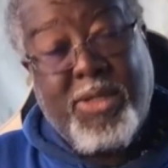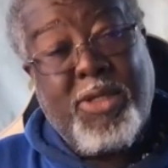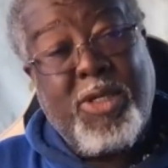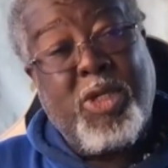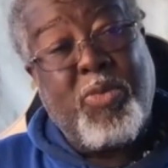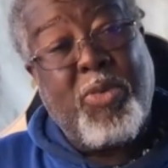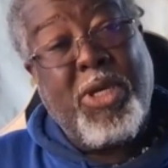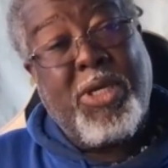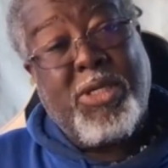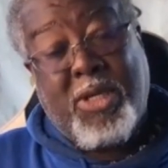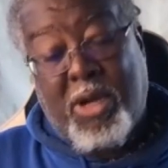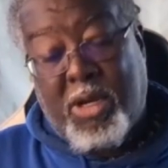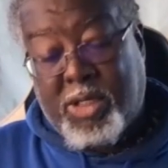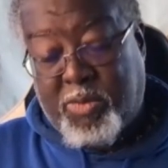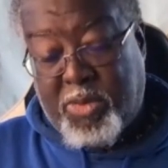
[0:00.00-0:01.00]
She speaks
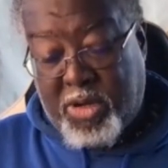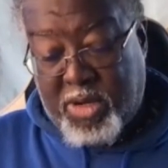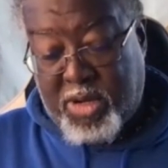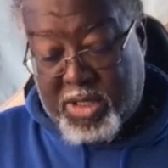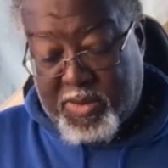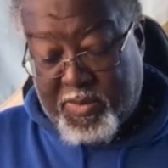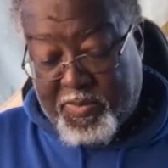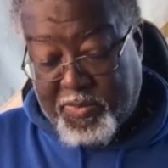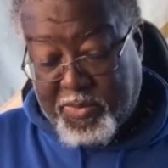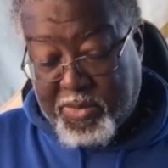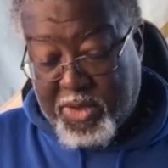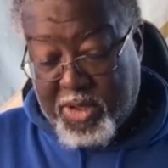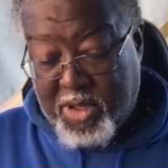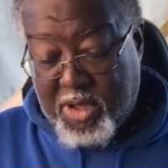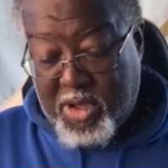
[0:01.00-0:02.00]
in our spirit.
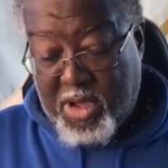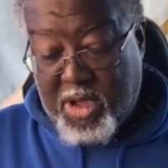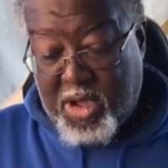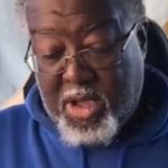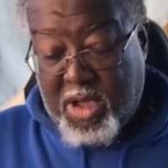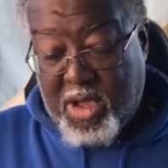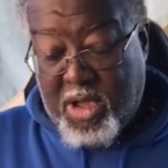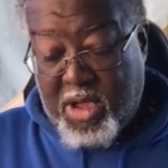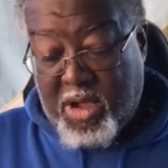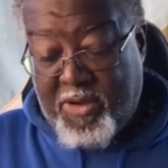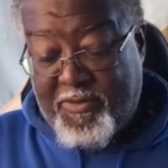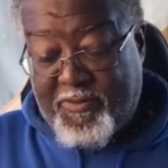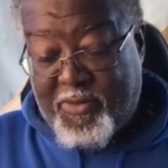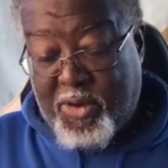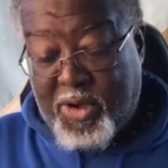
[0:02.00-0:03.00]

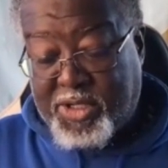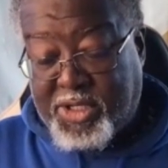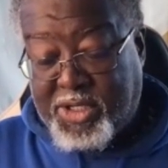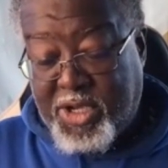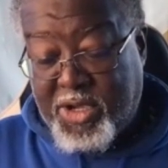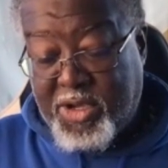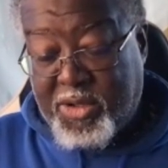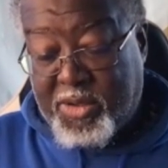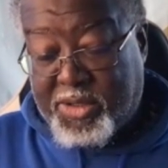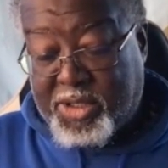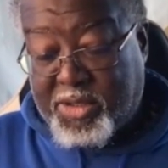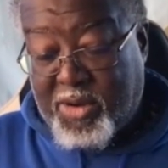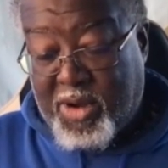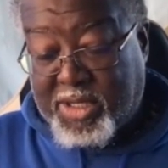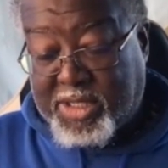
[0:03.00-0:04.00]
Her voice
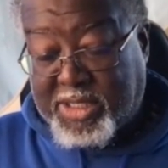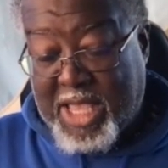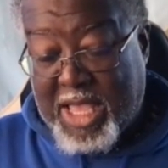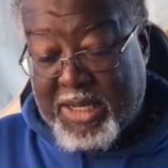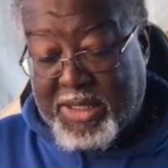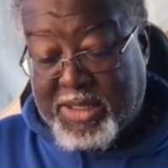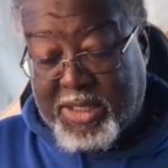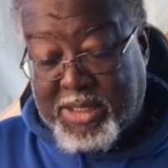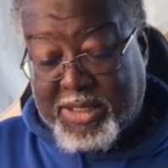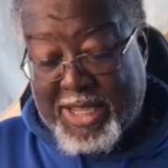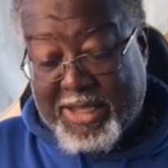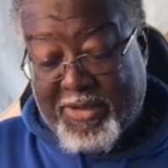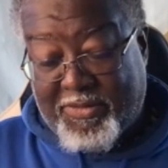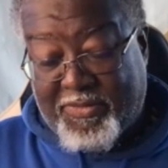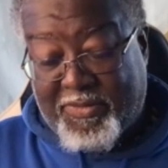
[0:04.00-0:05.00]
yields to our silences
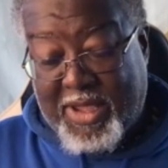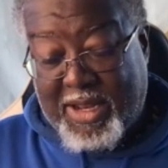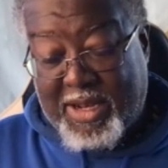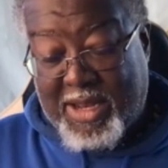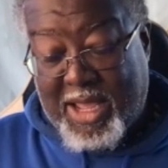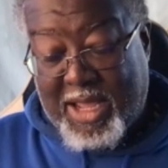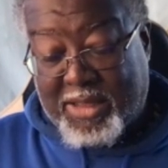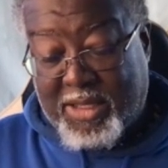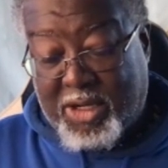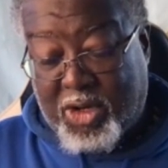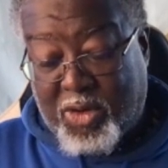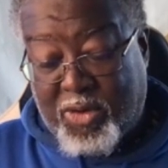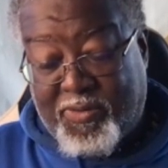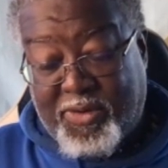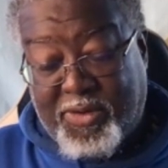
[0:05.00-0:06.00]
like a faint light
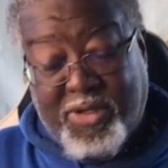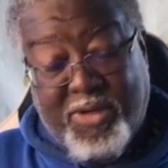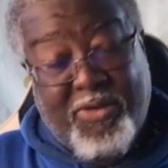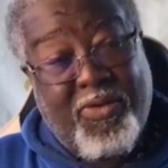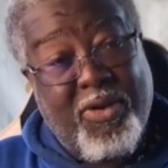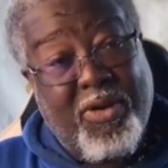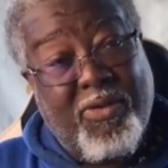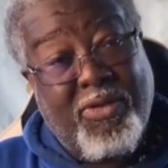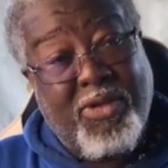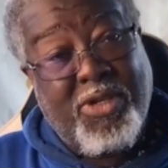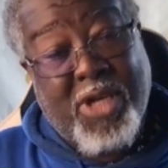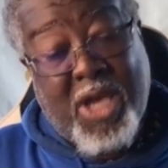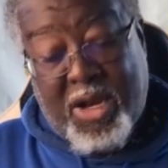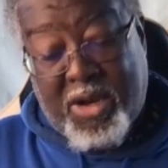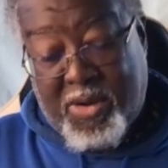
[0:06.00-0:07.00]
that quivers in fear of the
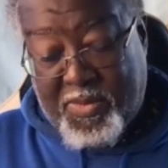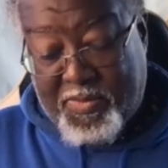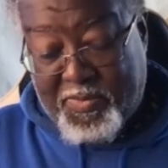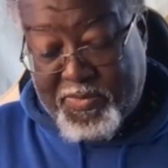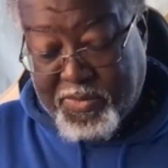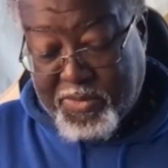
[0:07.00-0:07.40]
shadow.